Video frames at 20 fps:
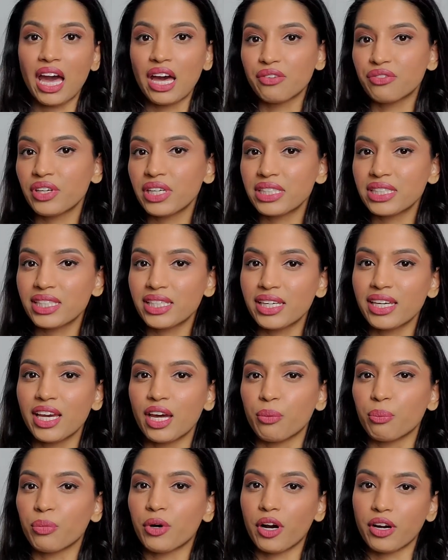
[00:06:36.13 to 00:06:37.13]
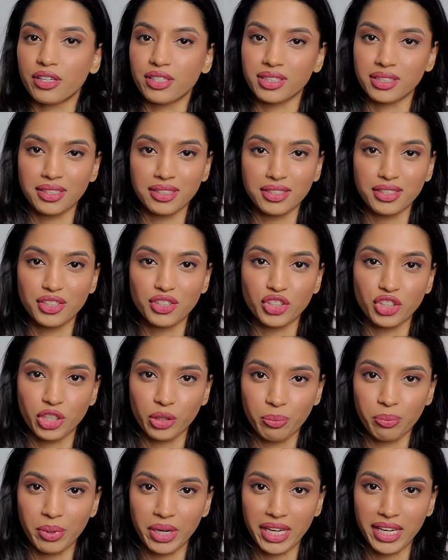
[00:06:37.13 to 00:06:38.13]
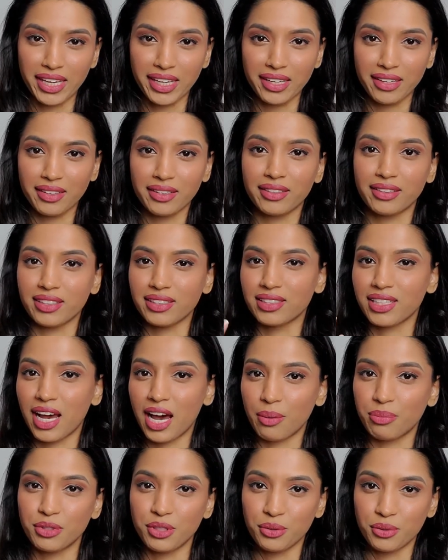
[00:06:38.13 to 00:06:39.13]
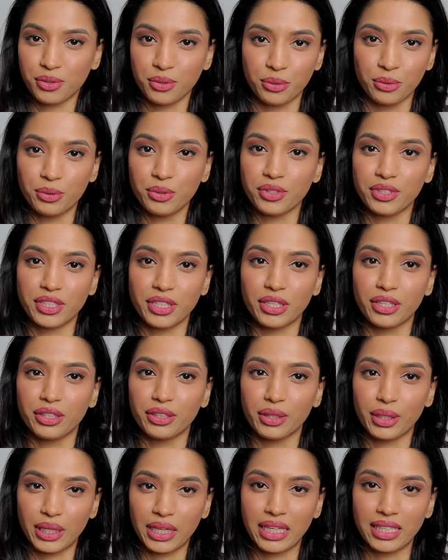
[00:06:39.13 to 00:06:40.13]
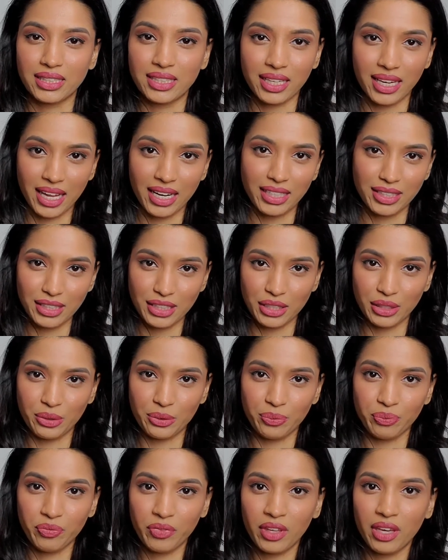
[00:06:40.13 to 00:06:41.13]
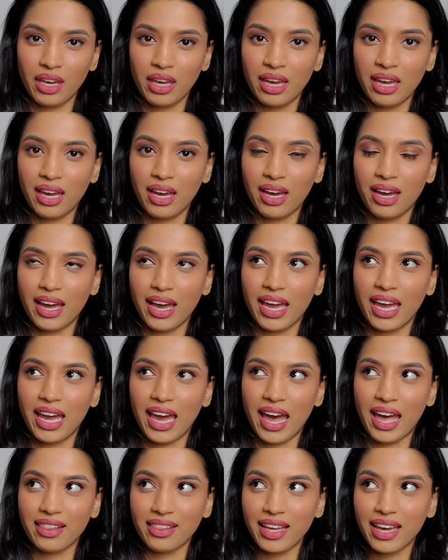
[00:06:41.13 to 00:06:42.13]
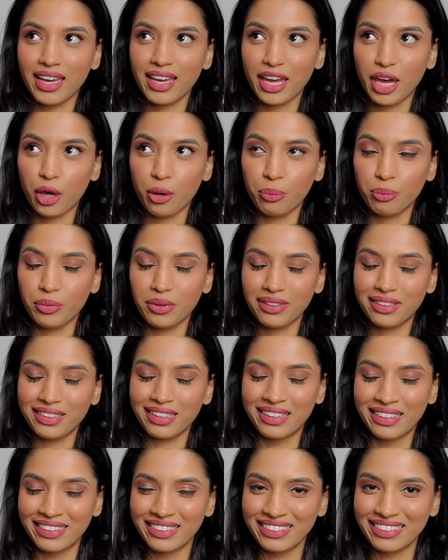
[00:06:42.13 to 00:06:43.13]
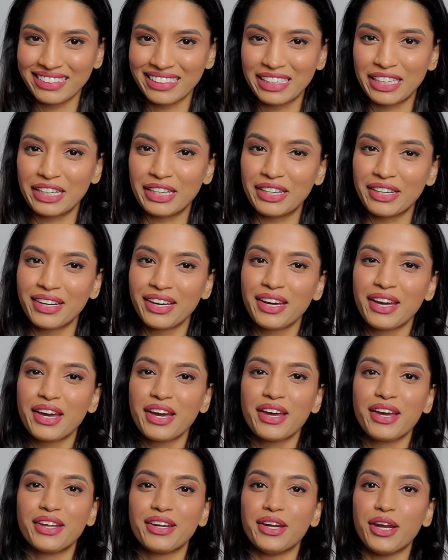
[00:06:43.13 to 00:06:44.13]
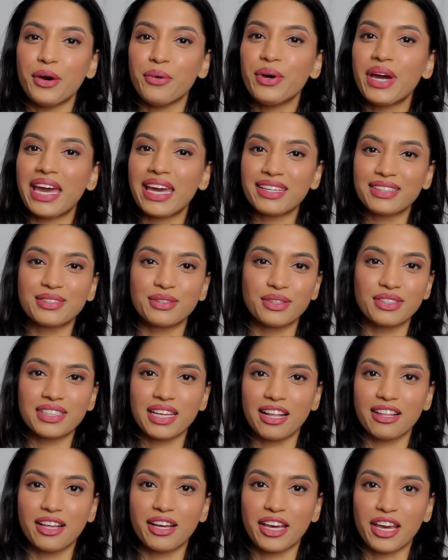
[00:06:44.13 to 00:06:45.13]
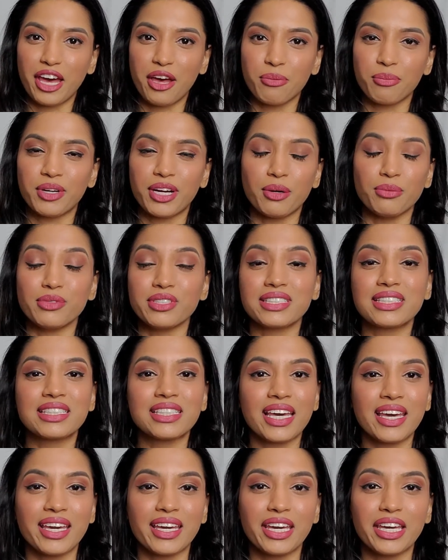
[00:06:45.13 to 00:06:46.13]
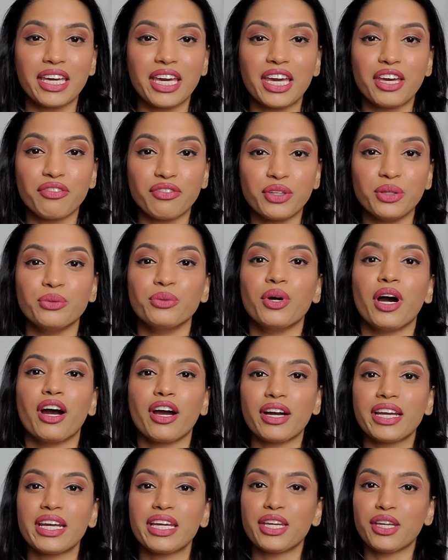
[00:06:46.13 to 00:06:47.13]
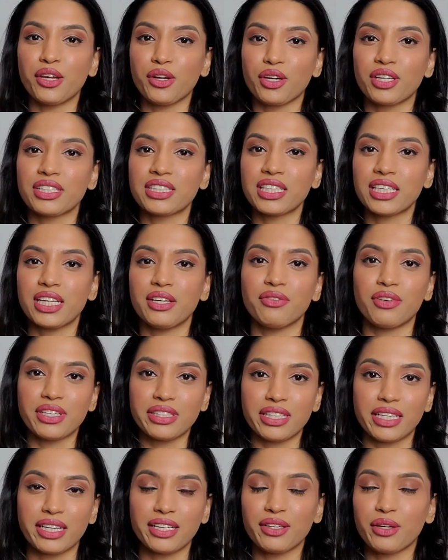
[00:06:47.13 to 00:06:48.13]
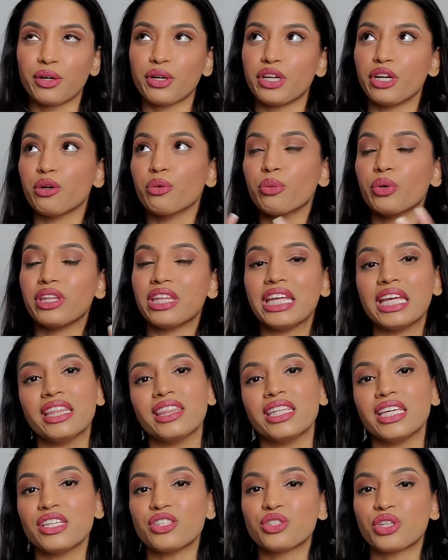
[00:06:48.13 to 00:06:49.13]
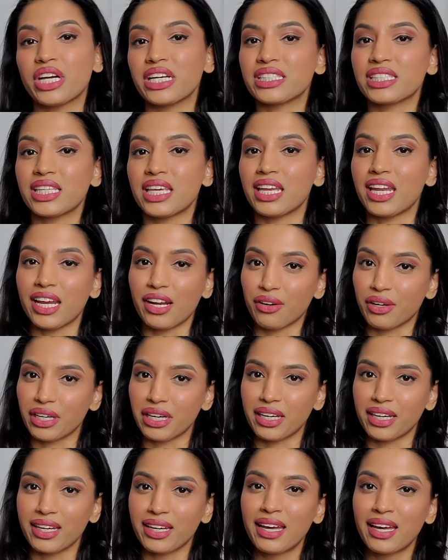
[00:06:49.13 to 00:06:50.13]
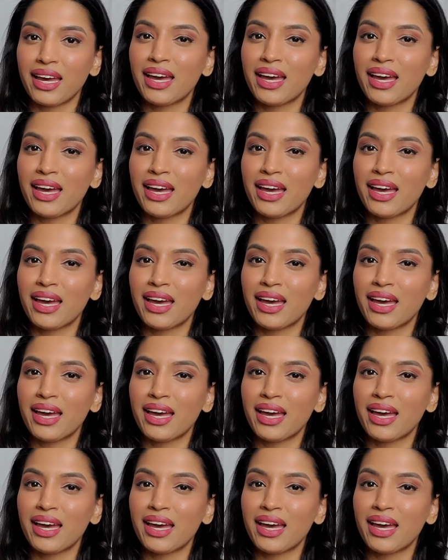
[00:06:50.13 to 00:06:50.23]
FIT and Parsons should be the top two schools you're looking to get into. LIM, no hate towards LIM, but I'm just saying, if you are a New York City resident or you're within the tri-state area,